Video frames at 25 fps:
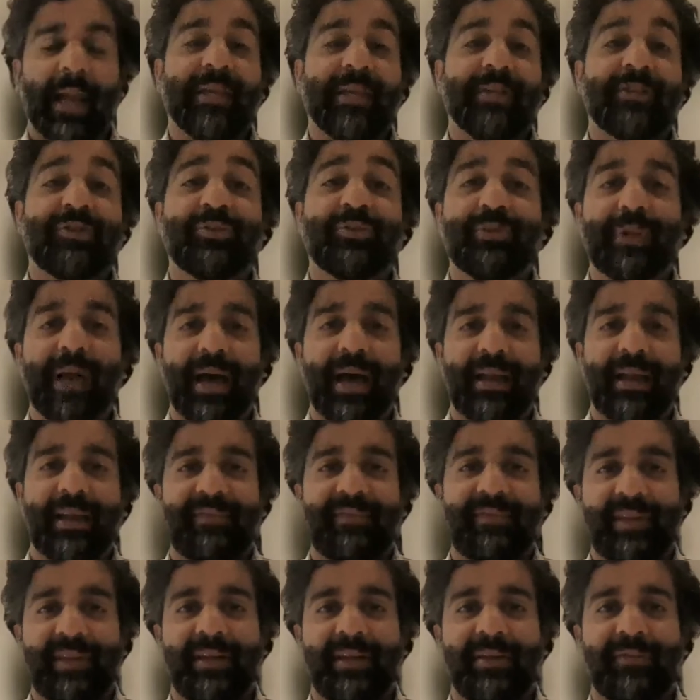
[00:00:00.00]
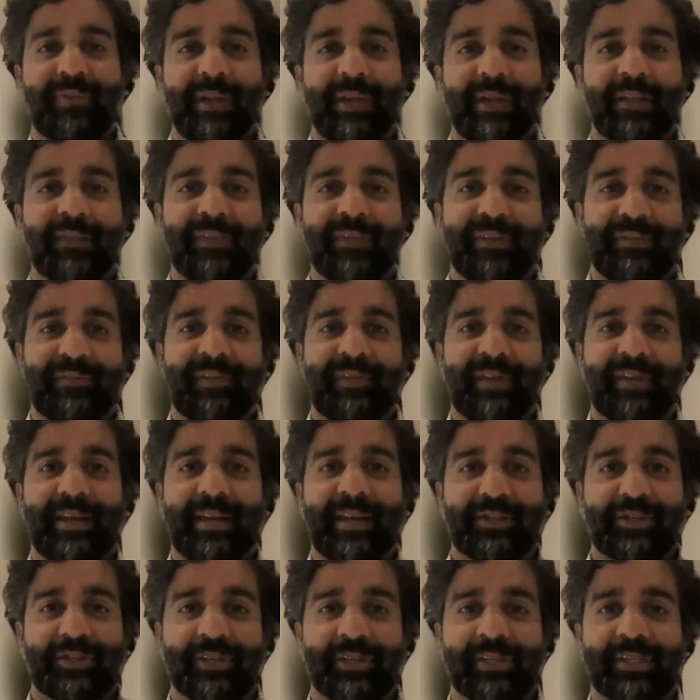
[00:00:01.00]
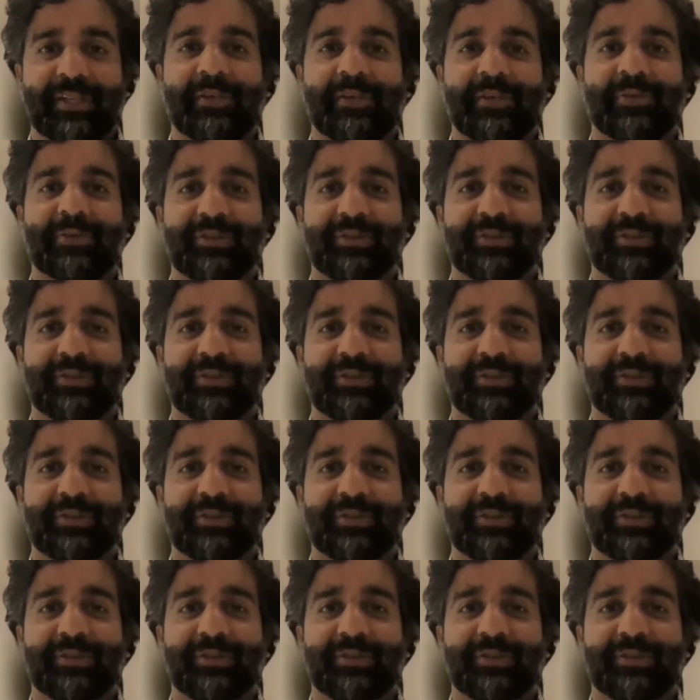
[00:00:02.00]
do not have any relevant financial disclosures.